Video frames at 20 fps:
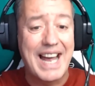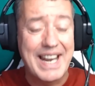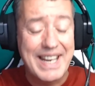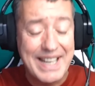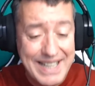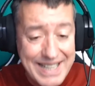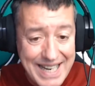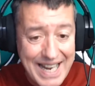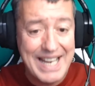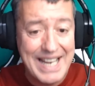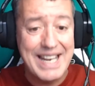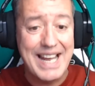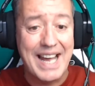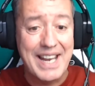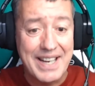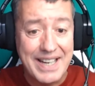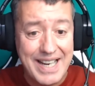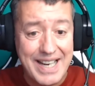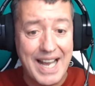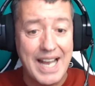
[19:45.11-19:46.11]
and again and
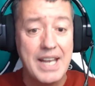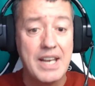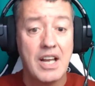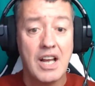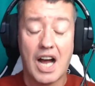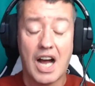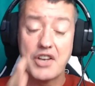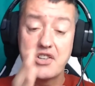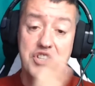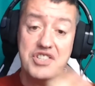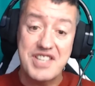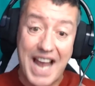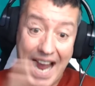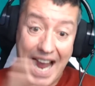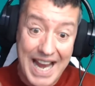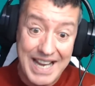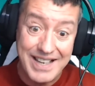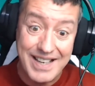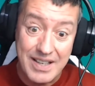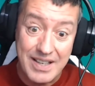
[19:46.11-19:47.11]
again and just
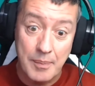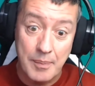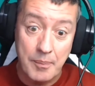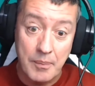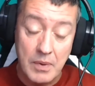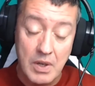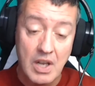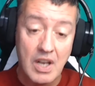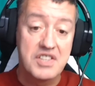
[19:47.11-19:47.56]
edit them.